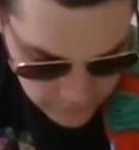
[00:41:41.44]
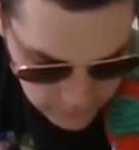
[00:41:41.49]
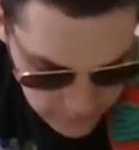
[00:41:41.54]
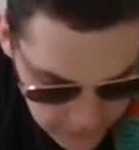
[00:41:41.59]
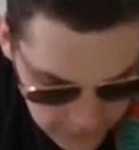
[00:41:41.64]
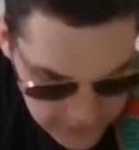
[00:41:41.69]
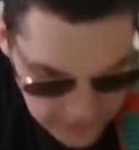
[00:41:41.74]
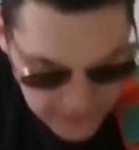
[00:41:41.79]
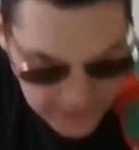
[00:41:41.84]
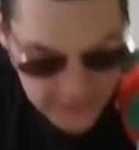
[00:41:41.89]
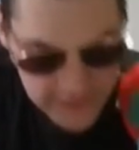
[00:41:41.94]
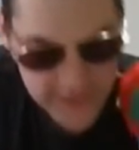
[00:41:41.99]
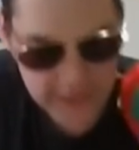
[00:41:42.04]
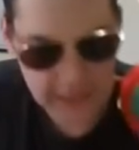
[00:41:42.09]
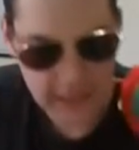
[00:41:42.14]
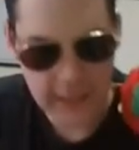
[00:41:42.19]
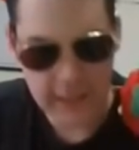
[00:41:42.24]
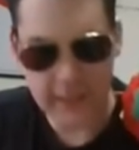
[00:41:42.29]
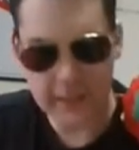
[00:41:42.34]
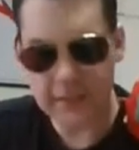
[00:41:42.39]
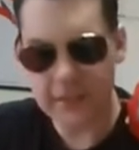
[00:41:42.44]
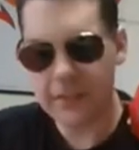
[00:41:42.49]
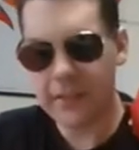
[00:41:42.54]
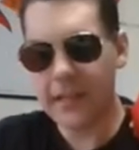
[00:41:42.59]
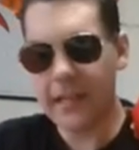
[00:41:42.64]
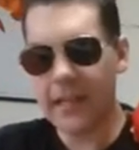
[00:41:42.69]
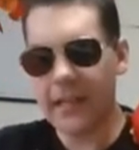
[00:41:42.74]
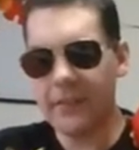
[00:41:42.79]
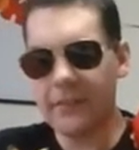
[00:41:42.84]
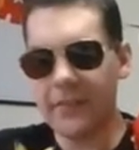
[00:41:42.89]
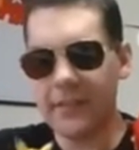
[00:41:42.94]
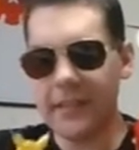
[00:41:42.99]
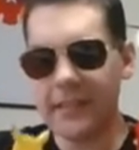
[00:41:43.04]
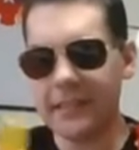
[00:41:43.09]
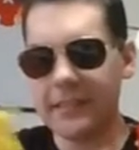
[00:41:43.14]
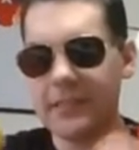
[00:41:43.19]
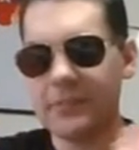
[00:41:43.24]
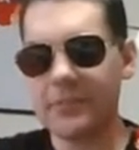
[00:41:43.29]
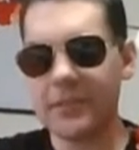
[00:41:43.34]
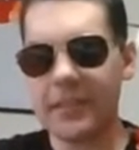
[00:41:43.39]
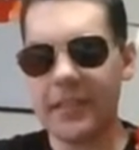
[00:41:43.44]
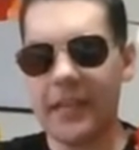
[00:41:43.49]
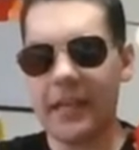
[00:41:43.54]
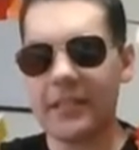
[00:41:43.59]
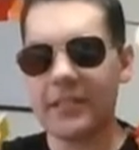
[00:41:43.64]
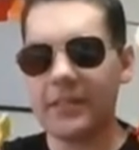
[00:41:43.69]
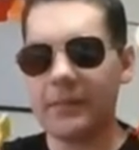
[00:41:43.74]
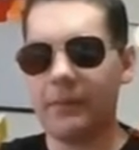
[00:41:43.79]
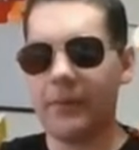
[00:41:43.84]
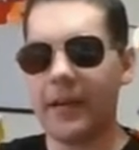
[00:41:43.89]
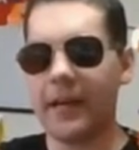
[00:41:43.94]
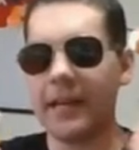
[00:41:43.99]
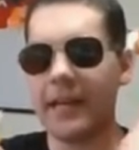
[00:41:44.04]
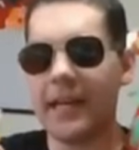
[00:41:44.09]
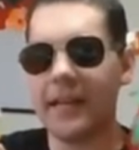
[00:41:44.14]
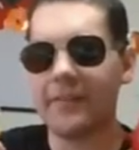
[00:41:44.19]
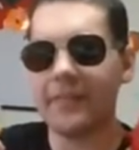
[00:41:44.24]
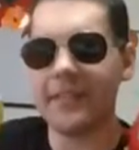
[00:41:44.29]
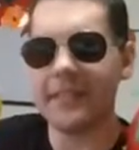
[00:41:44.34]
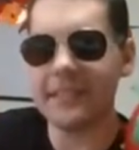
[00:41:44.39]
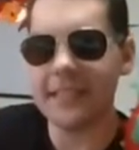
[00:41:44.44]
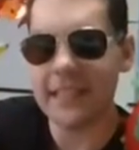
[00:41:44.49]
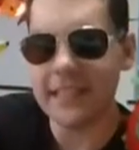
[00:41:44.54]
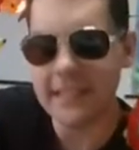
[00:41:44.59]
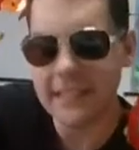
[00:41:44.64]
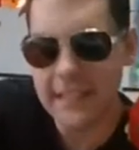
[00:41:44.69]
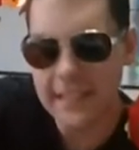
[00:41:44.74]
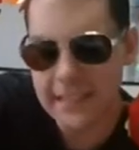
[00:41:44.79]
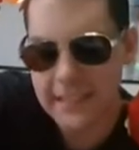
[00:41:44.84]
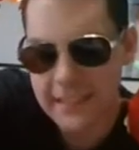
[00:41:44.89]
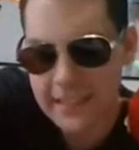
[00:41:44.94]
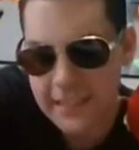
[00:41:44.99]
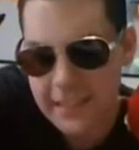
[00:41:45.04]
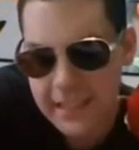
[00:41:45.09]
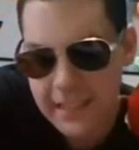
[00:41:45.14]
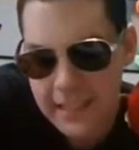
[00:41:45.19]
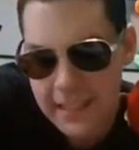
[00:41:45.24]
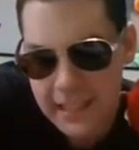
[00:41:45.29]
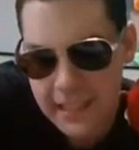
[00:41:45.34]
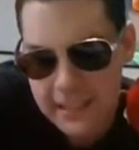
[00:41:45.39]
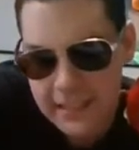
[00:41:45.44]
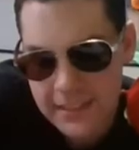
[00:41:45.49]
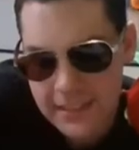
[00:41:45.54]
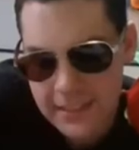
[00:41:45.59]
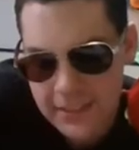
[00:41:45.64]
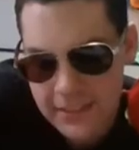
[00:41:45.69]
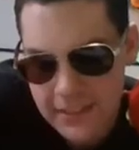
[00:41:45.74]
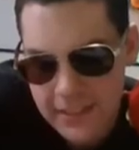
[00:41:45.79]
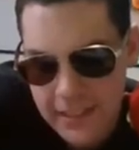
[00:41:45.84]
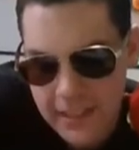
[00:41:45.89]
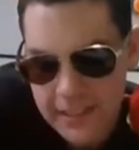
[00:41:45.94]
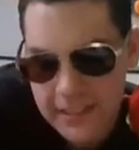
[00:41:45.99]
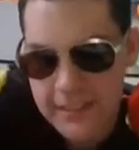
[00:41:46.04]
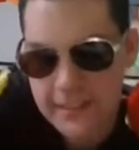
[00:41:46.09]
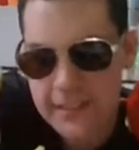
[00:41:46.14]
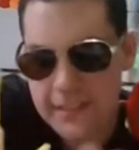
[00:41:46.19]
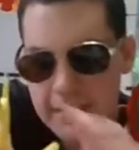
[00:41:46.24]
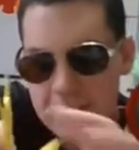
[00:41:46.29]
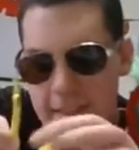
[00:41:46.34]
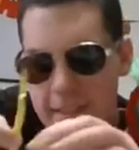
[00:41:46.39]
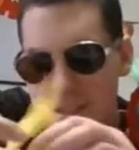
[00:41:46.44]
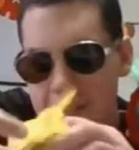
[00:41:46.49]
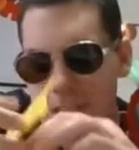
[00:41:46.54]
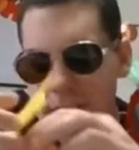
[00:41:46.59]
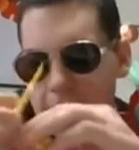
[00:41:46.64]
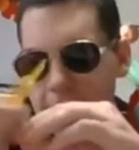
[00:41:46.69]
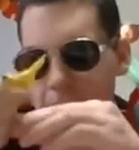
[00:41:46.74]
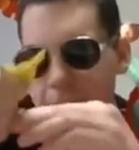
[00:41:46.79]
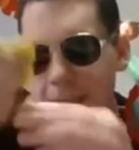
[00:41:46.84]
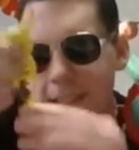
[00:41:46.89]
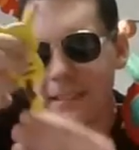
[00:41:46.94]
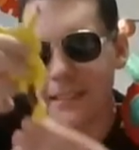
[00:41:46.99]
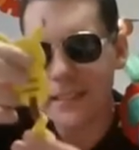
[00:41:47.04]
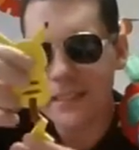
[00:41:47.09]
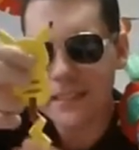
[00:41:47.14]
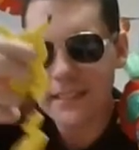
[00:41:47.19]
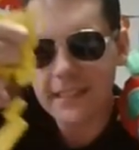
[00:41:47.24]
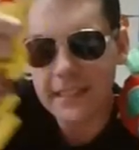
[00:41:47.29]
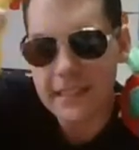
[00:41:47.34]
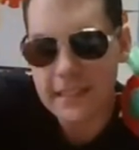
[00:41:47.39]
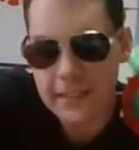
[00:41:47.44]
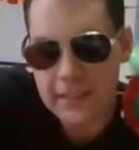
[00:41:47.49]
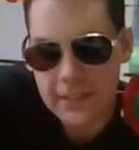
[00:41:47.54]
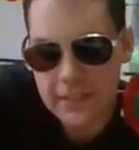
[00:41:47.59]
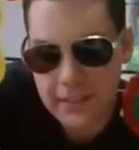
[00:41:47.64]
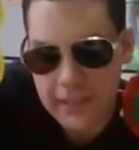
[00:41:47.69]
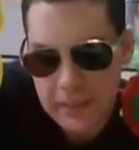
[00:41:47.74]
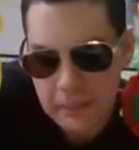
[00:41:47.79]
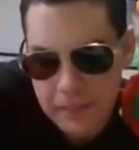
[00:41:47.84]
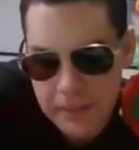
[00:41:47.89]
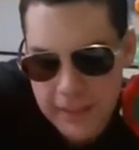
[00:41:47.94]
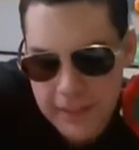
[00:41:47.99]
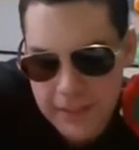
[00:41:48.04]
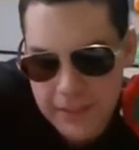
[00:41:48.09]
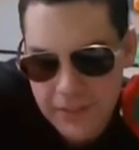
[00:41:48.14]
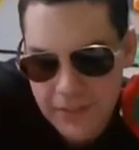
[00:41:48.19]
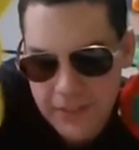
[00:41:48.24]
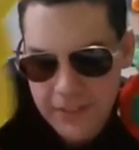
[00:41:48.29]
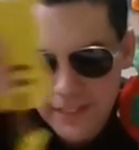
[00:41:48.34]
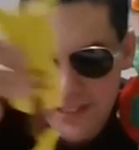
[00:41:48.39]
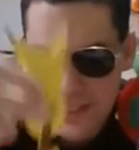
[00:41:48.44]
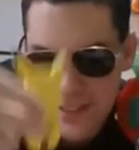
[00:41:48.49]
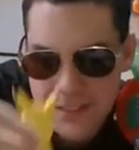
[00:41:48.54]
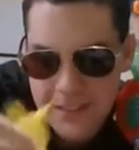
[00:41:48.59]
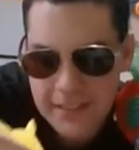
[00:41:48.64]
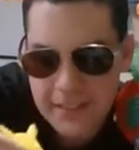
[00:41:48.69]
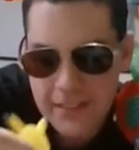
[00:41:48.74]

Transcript: And then I also have this, which I actually bought out of necessity. It's a little like, basically, it's like a little like Pikachu thing.